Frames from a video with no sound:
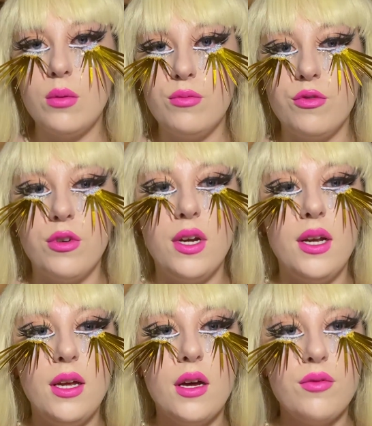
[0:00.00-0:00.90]
I'm
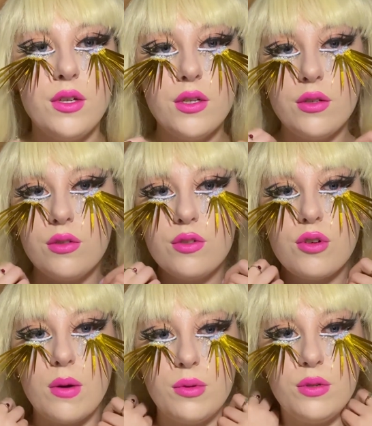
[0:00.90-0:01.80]
really having
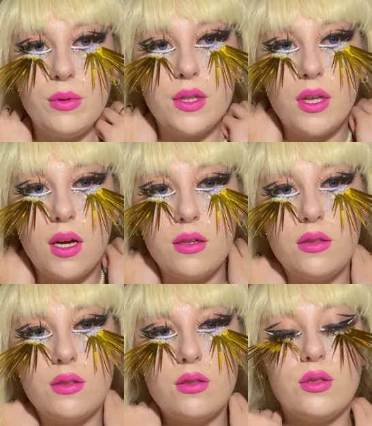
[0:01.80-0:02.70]
trouble with that
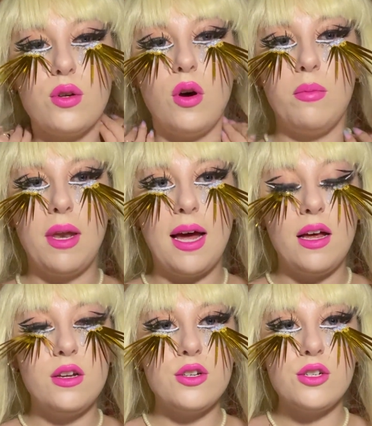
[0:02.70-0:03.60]
top
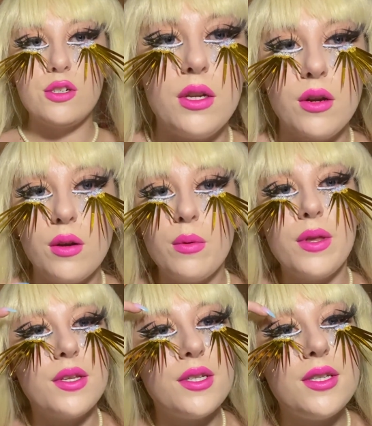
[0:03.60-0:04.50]
lash. Don't know
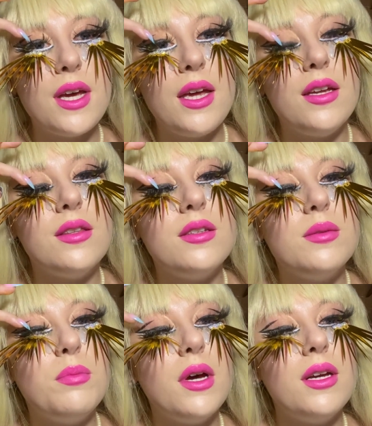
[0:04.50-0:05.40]
whether to take the
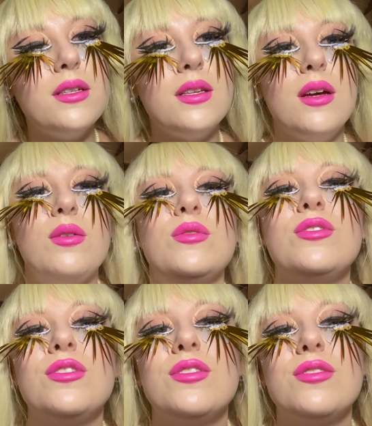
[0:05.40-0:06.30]
spikes out and
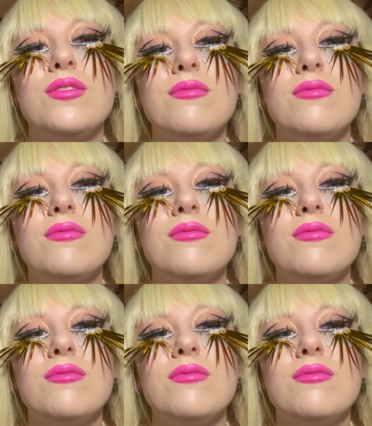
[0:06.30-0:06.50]
just